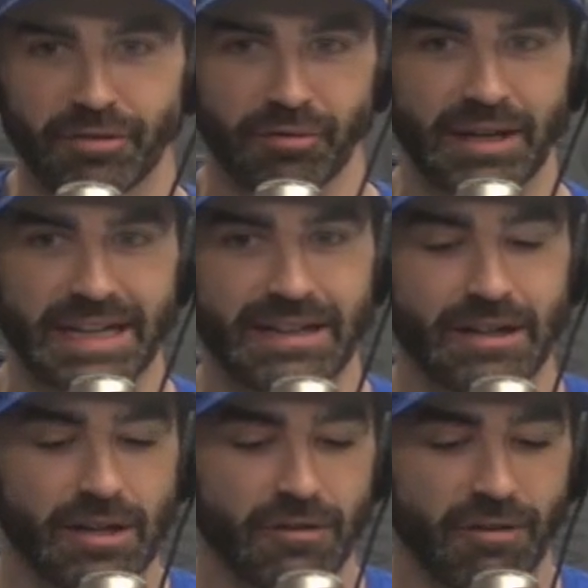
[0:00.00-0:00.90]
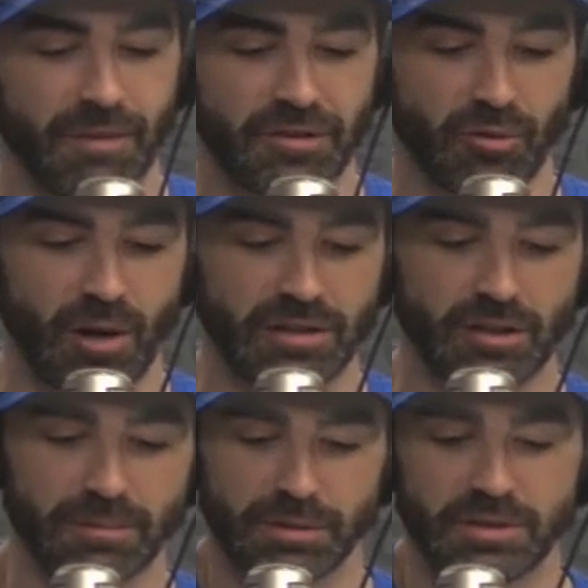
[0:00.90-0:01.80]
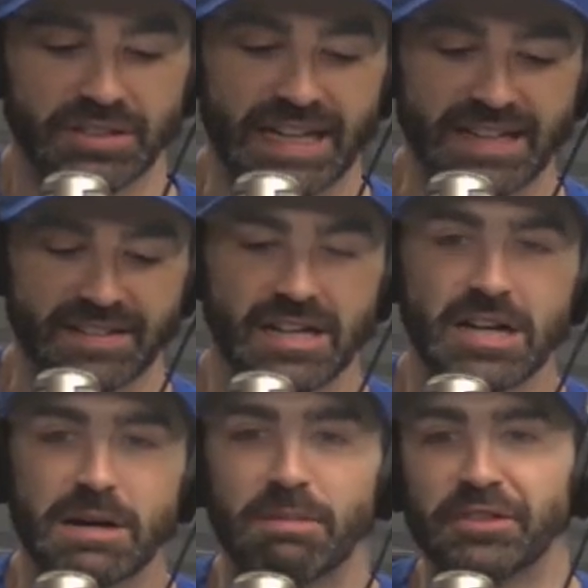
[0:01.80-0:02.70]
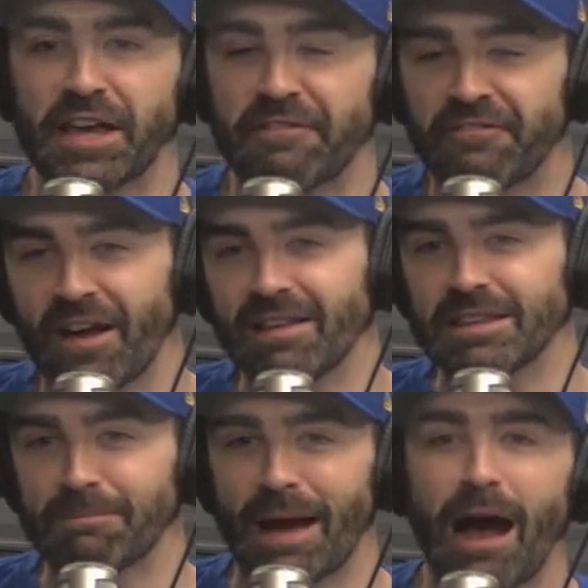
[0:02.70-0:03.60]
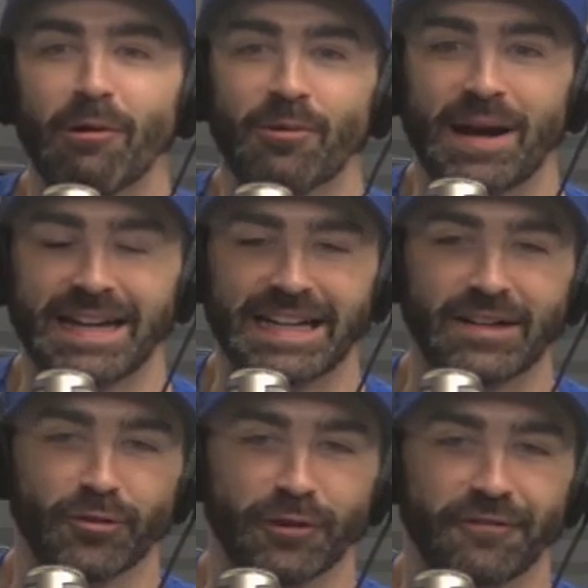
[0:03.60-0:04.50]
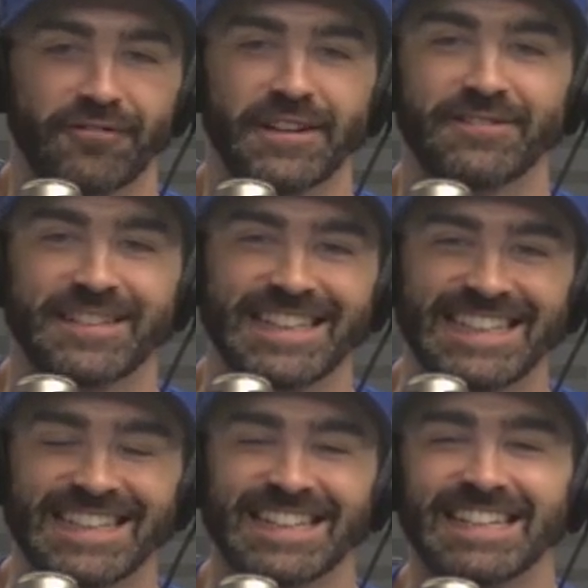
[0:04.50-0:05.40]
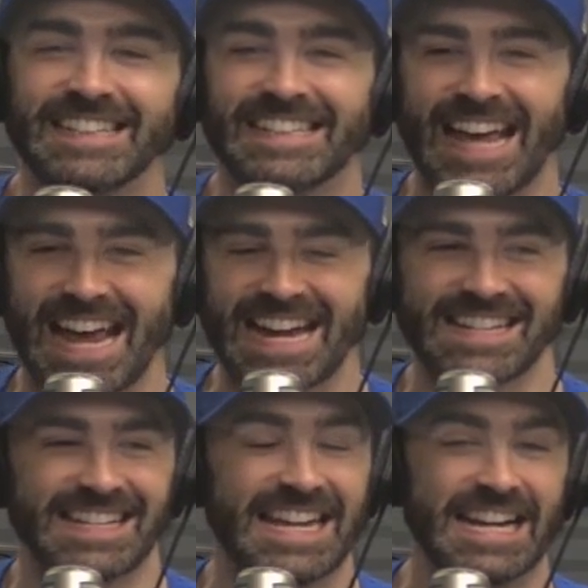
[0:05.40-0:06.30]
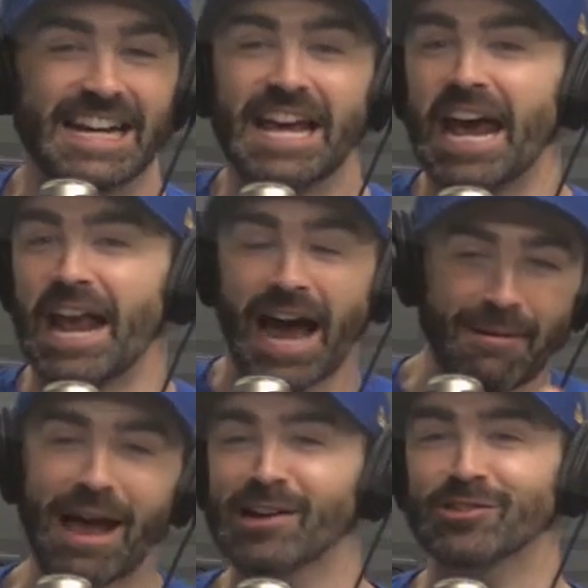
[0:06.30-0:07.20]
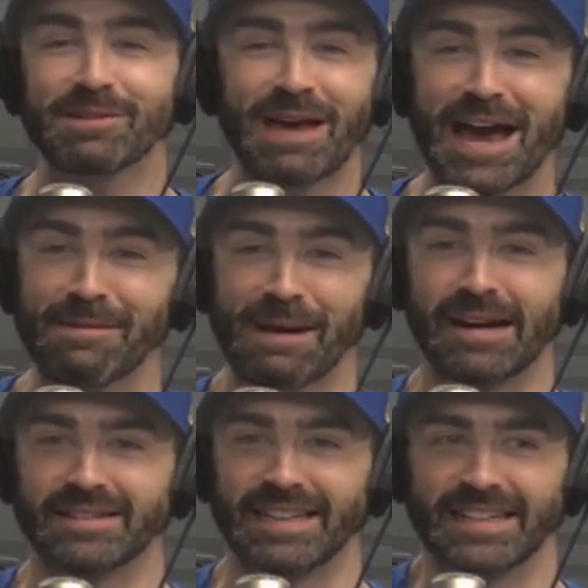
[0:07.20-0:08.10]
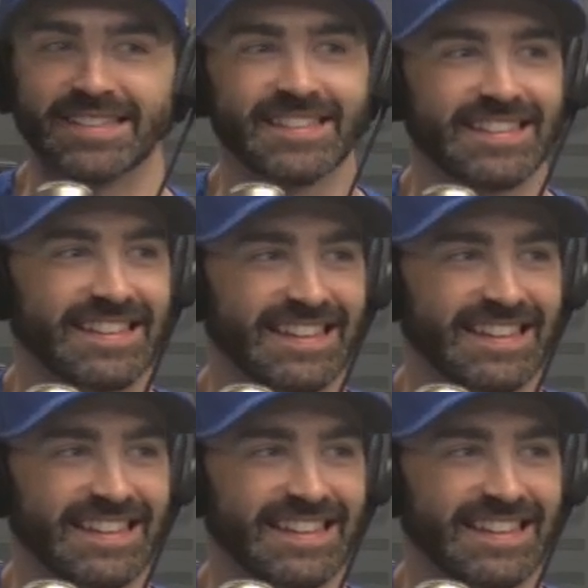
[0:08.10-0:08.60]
of 3 from the Toronto Blue Jays. But they fell in the power rankings from 15 to 18. And I'm actually mad about this.